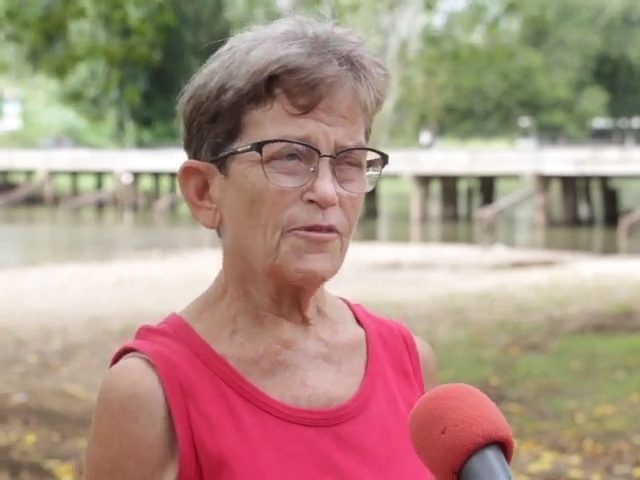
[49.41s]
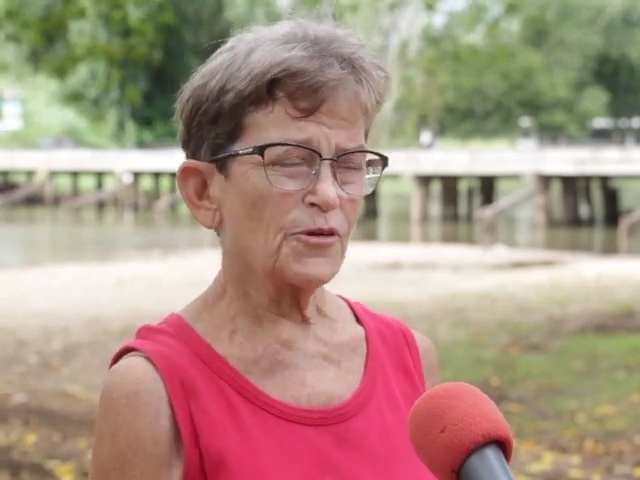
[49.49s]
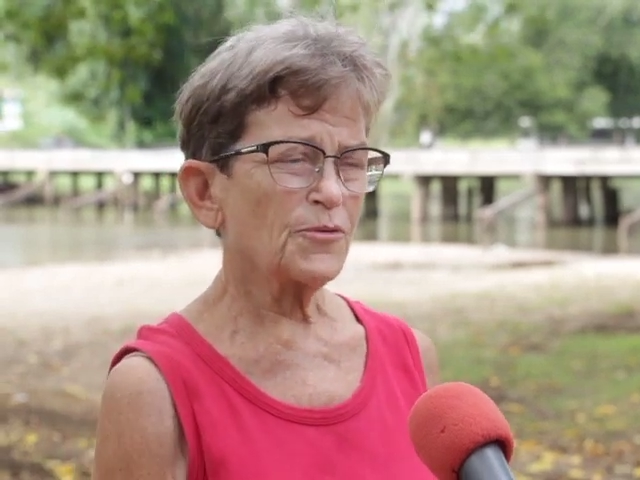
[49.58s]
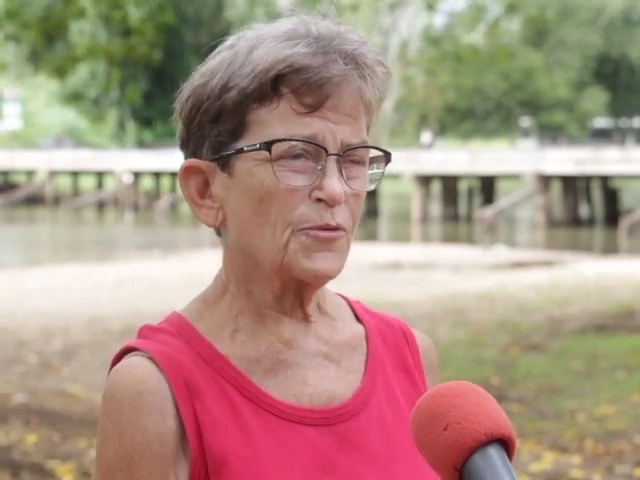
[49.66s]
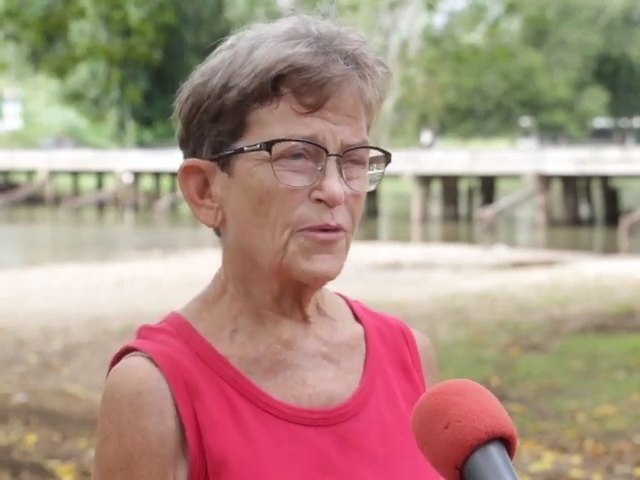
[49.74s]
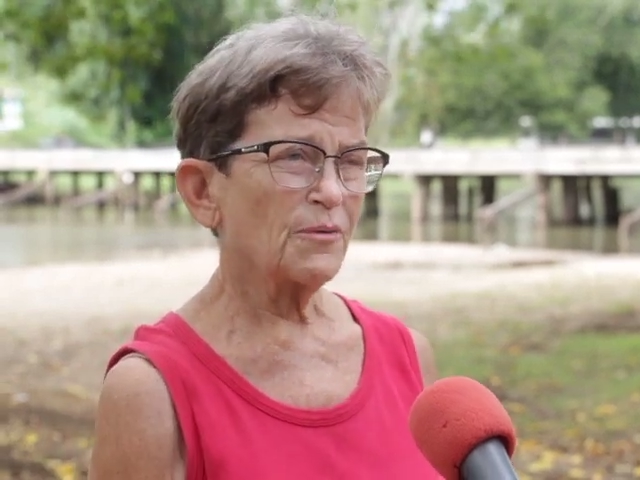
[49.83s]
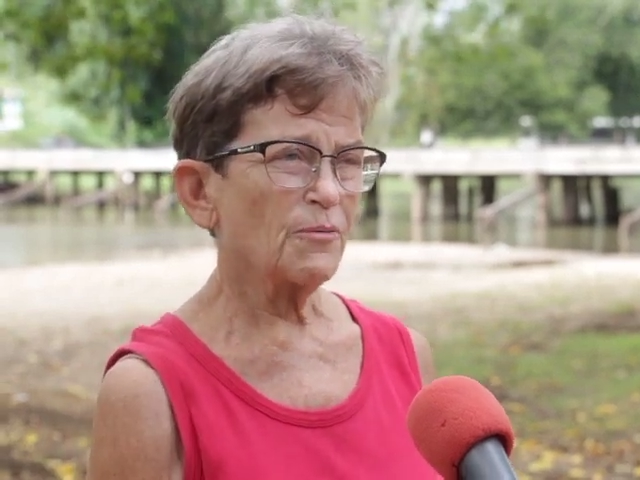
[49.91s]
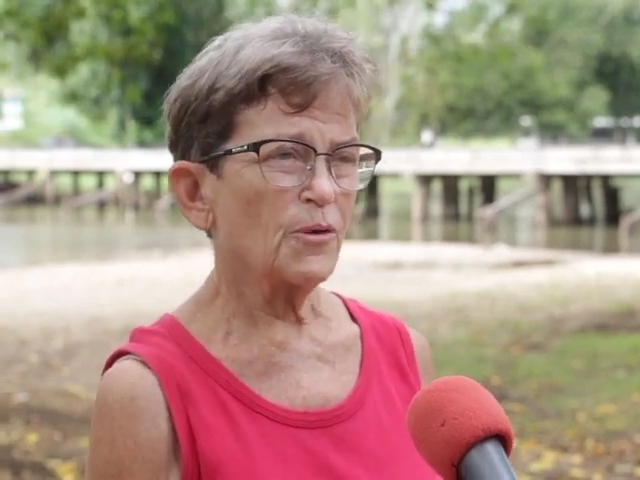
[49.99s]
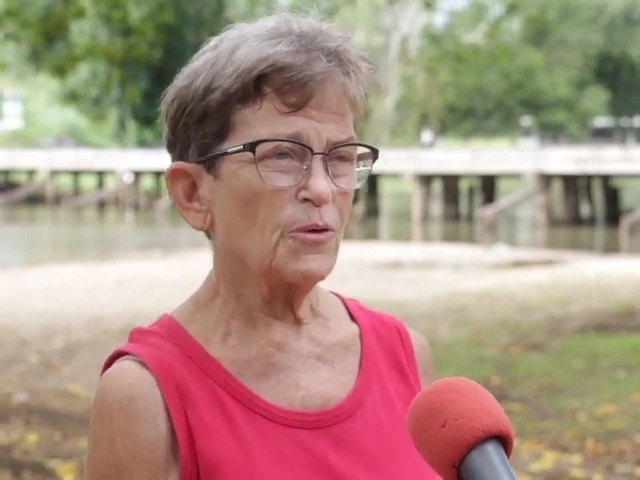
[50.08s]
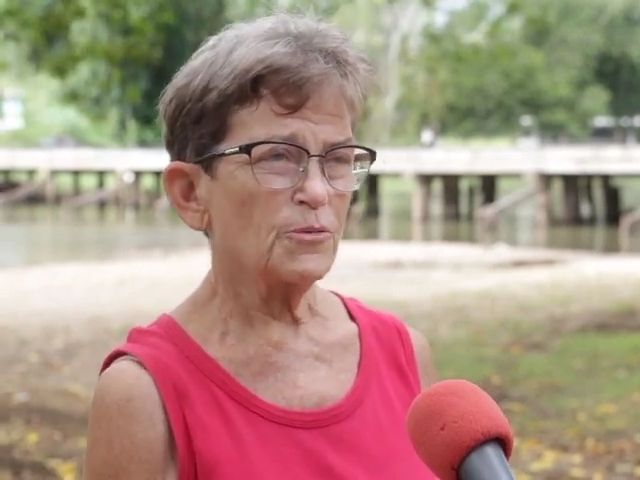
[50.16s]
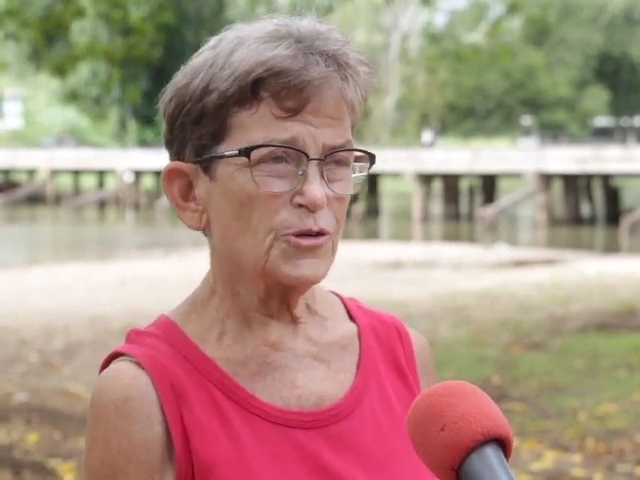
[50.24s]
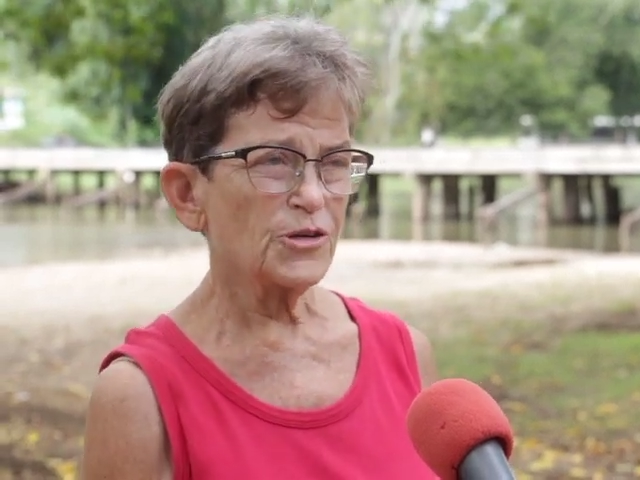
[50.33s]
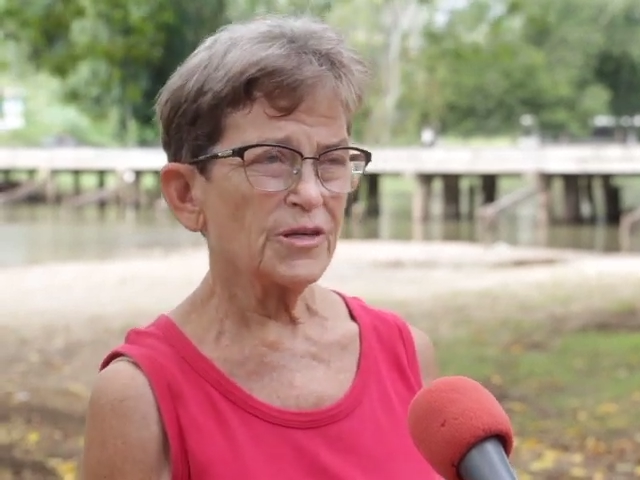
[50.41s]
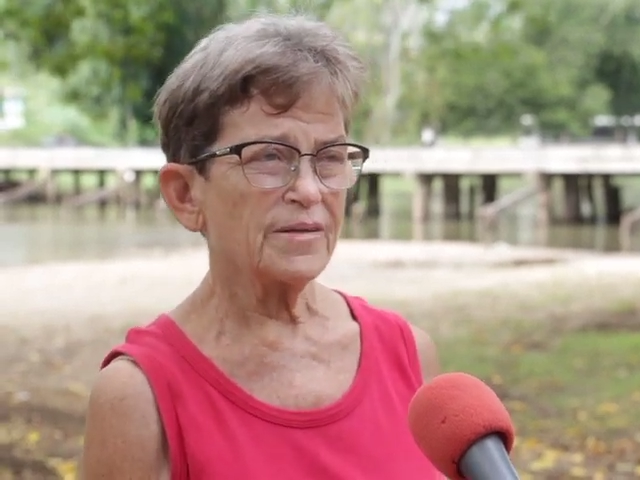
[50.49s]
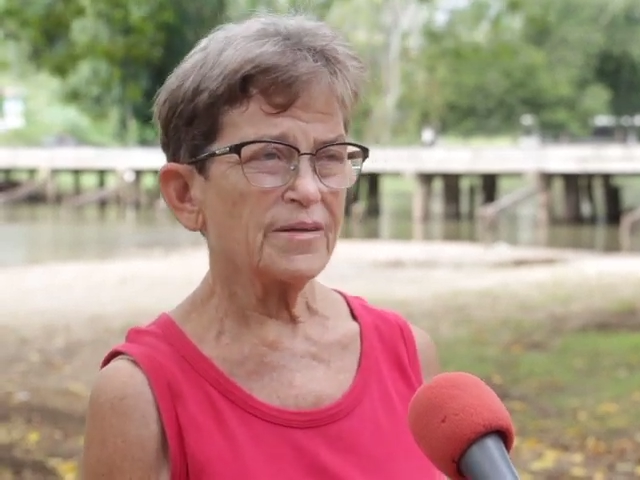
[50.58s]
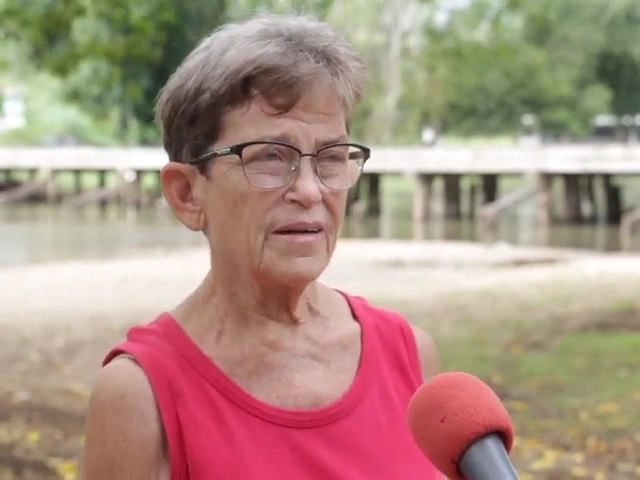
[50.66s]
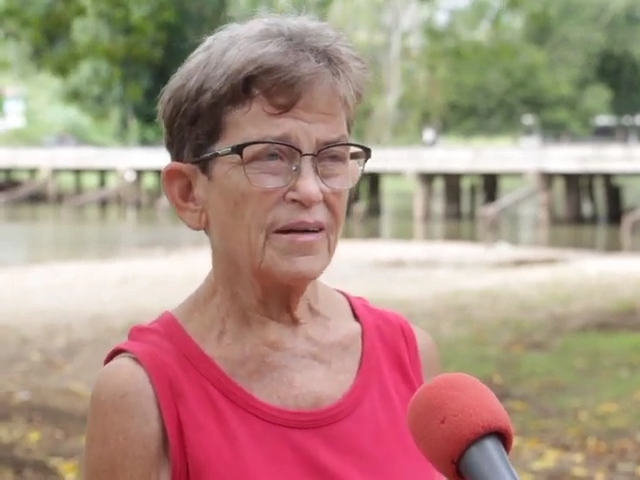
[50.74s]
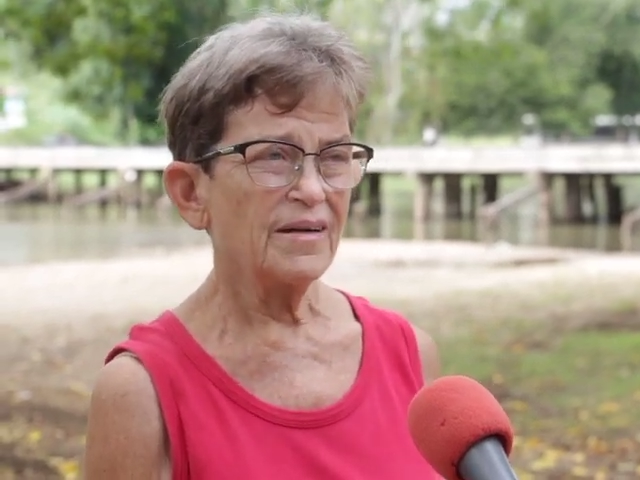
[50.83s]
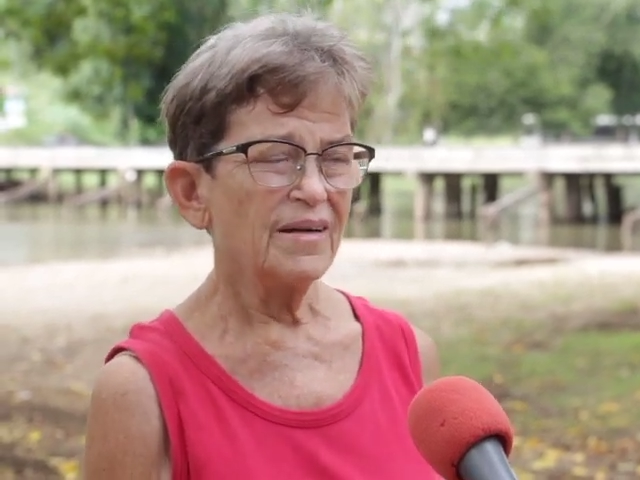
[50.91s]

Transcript: further erosion.